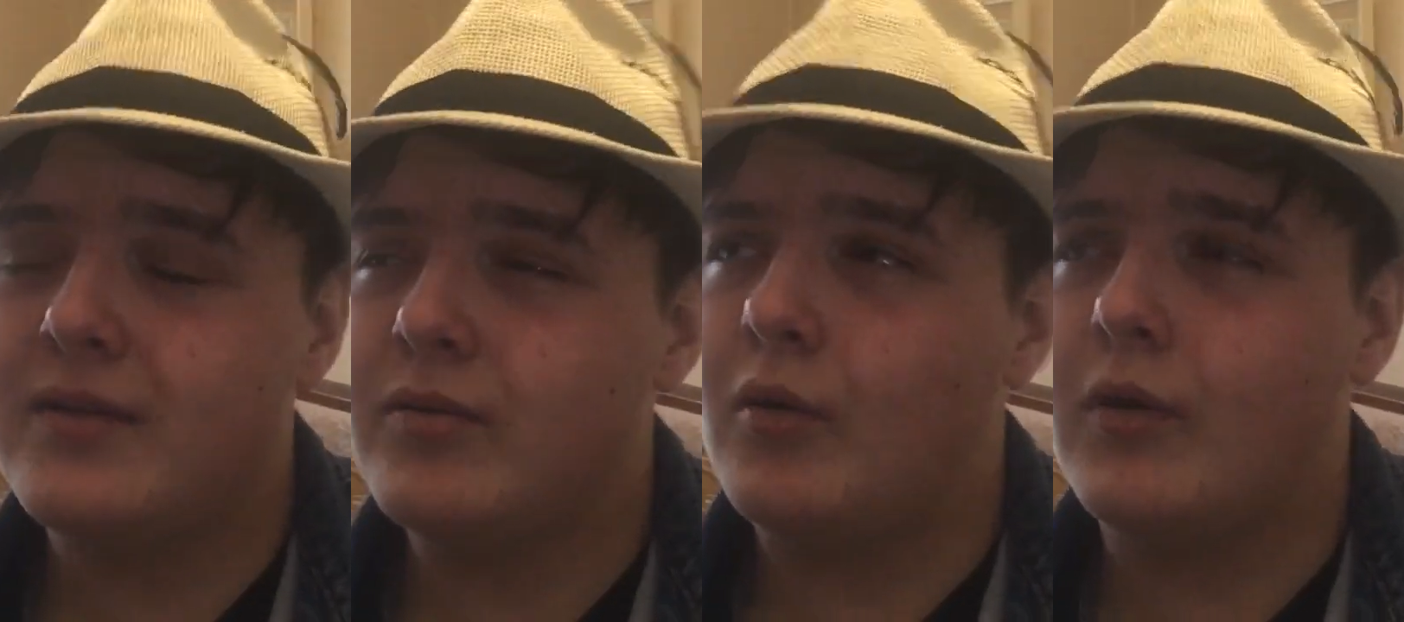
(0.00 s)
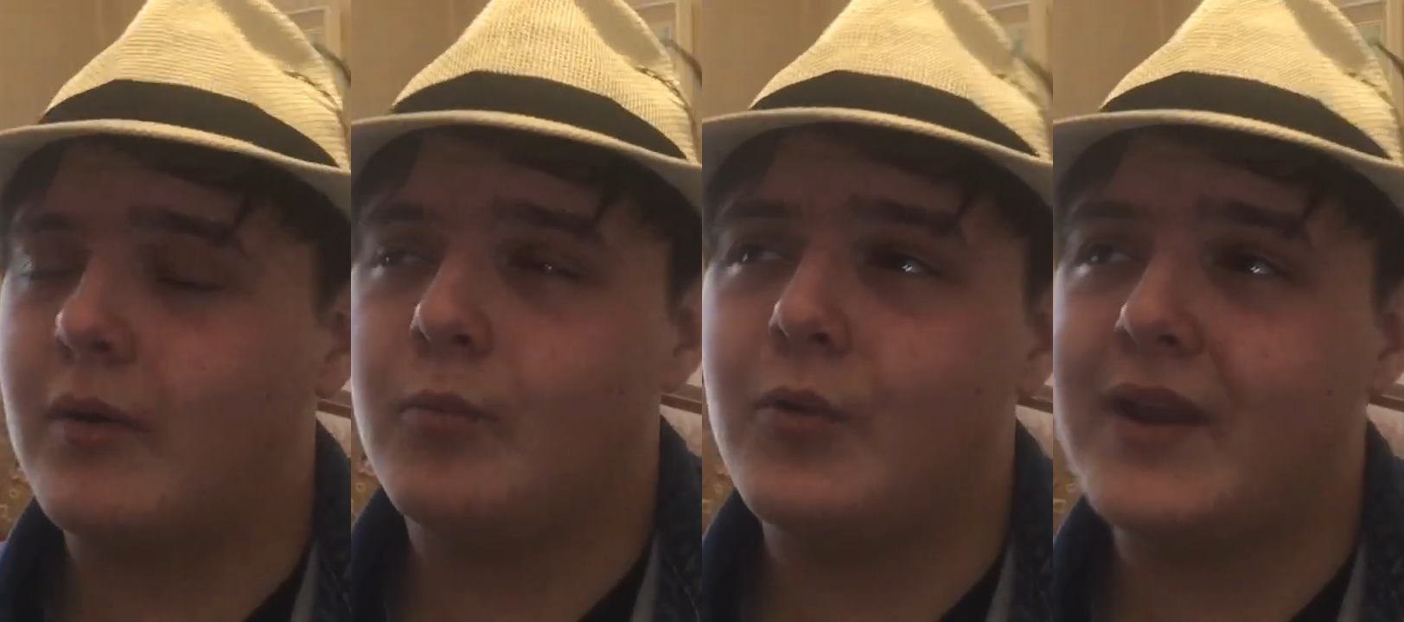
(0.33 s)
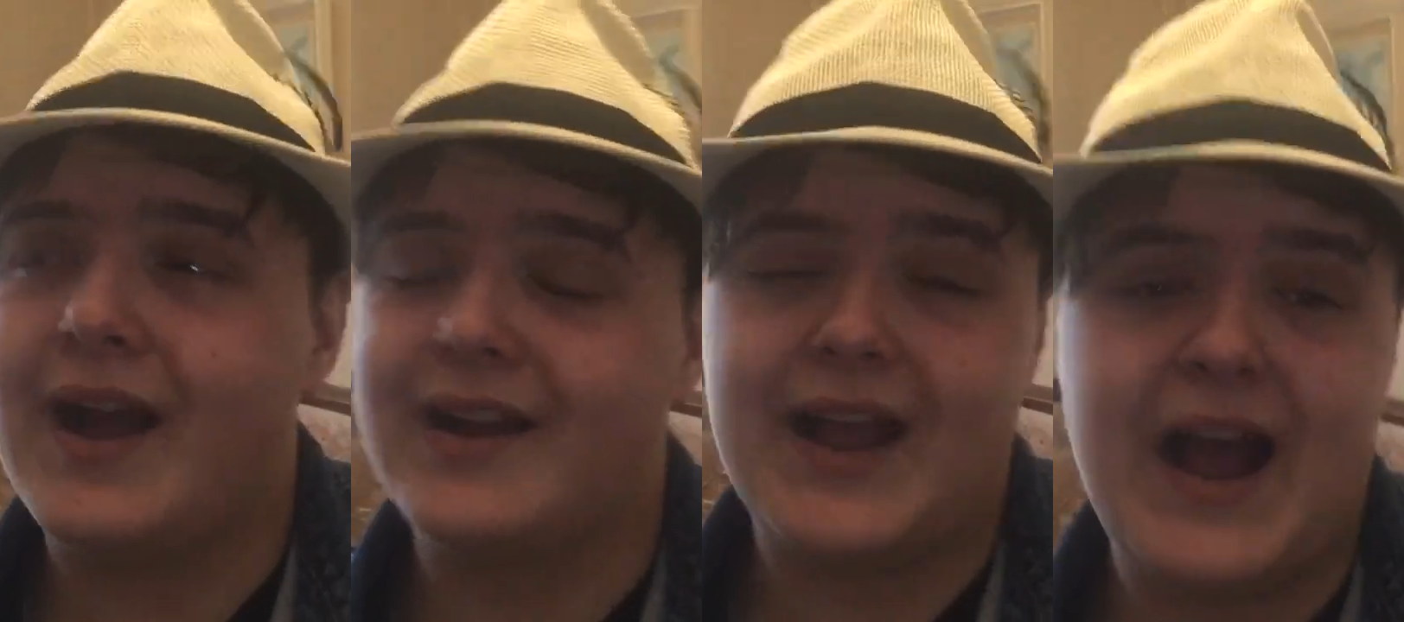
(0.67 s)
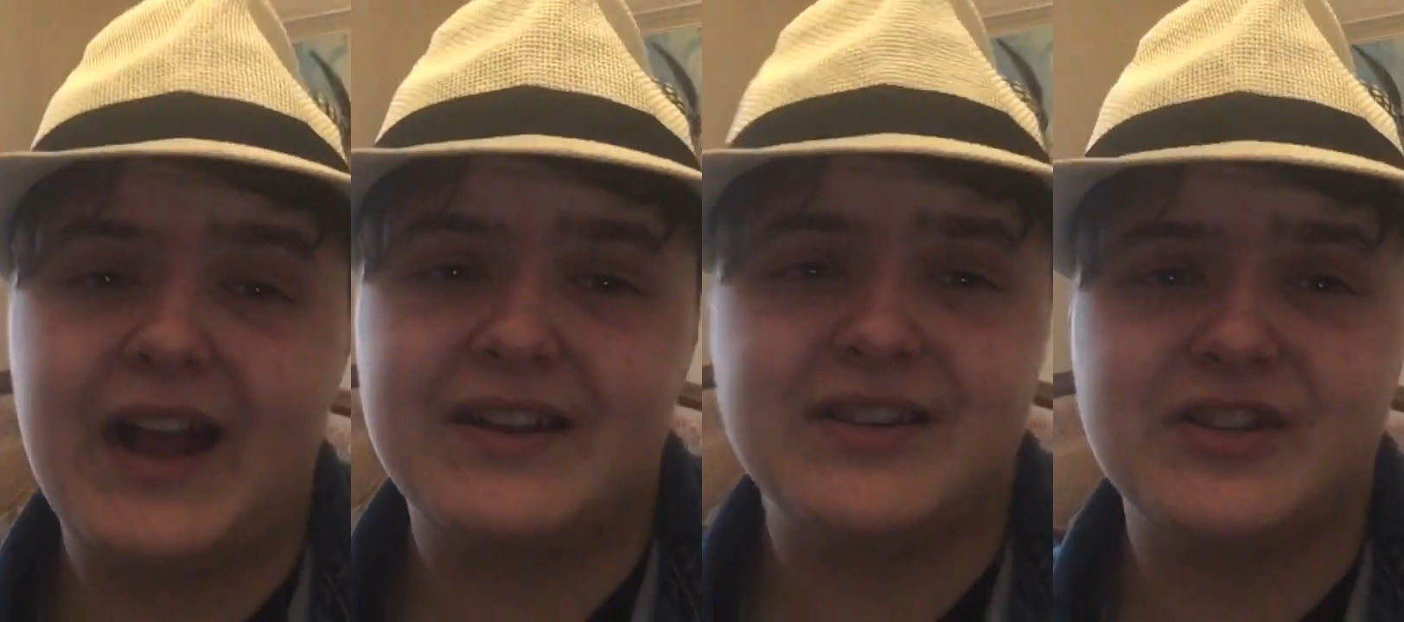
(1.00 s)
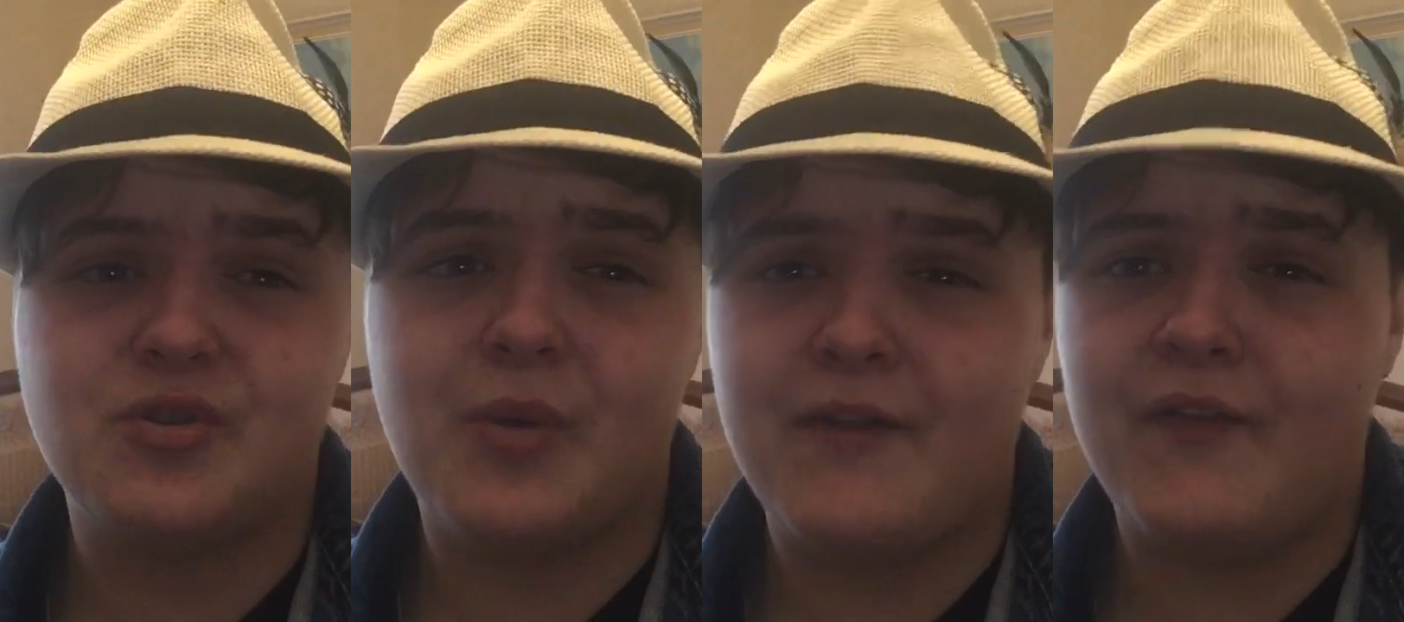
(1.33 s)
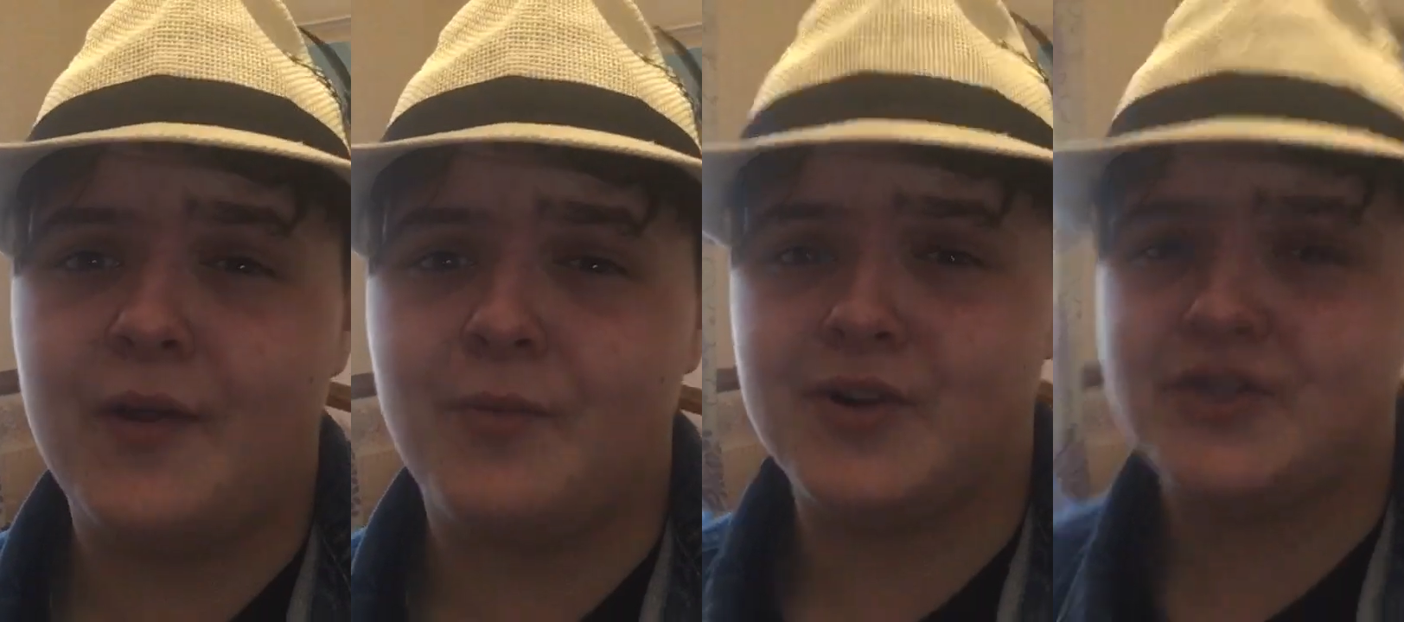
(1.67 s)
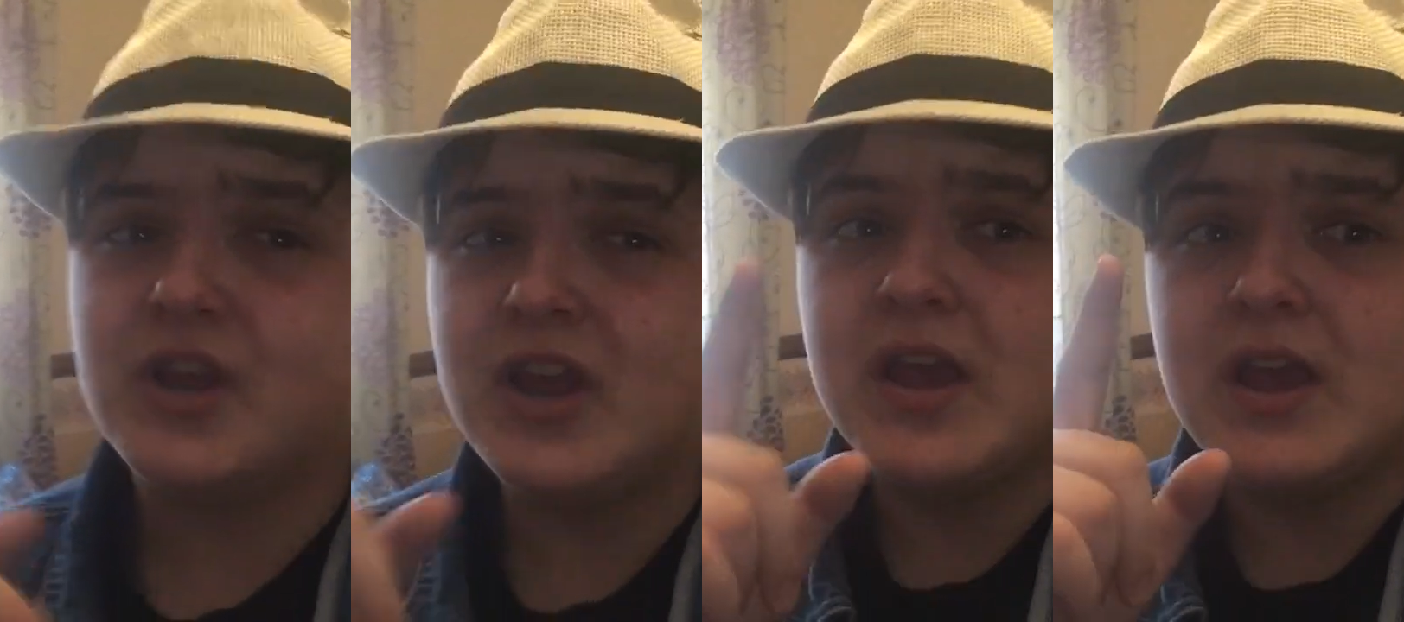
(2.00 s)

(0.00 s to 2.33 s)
or we can't get access to Wi-Fi, which